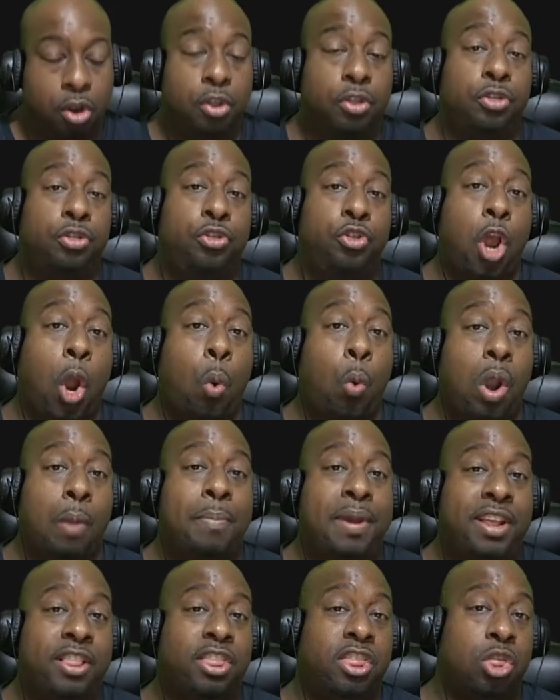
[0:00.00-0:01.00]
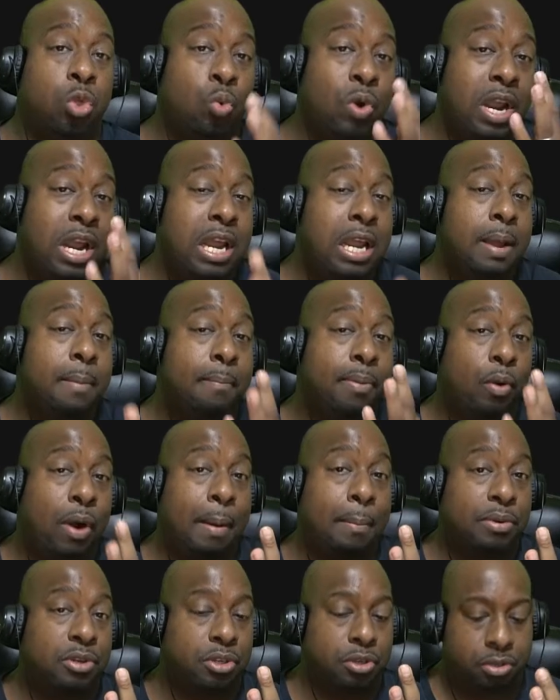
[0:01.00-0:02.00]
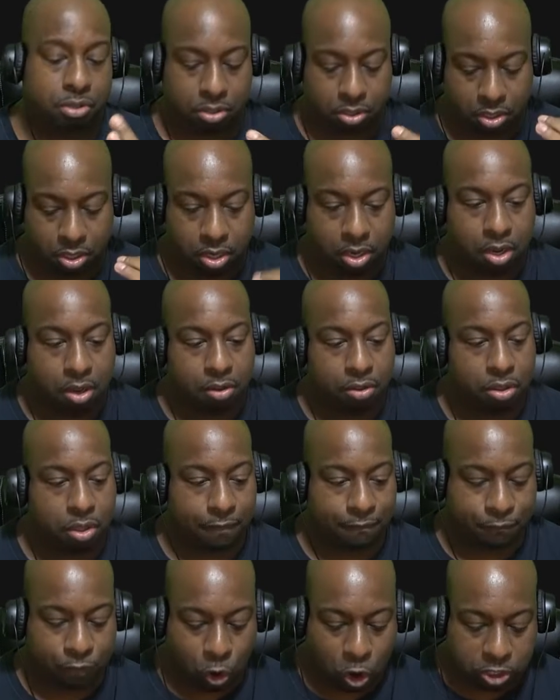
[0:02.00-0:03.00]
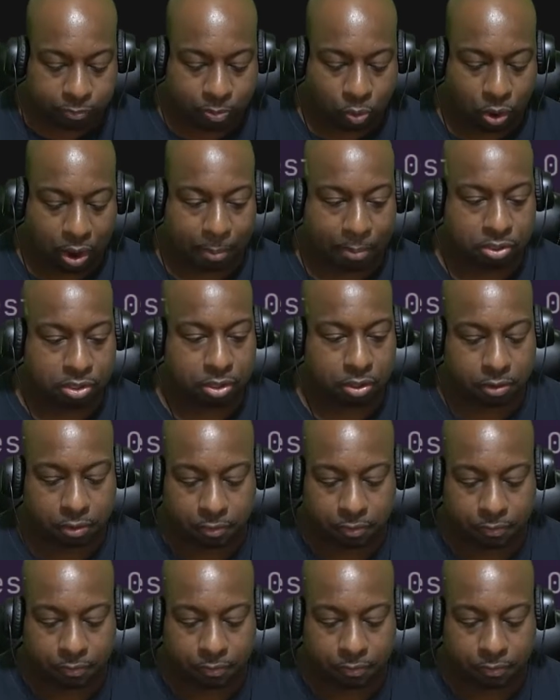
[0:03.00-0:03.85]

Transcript: There will be 3 parameters. The first parameter